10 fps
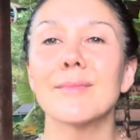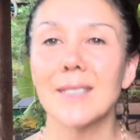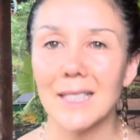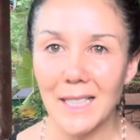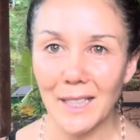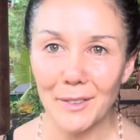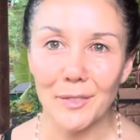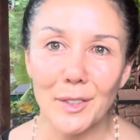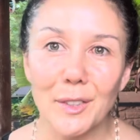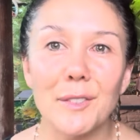A day
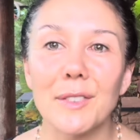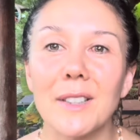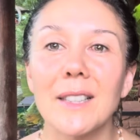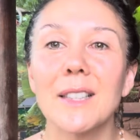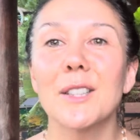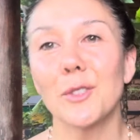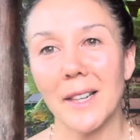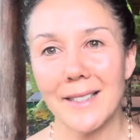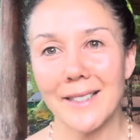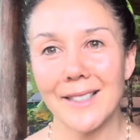full of
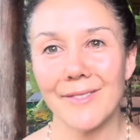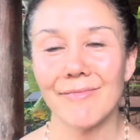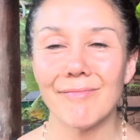grace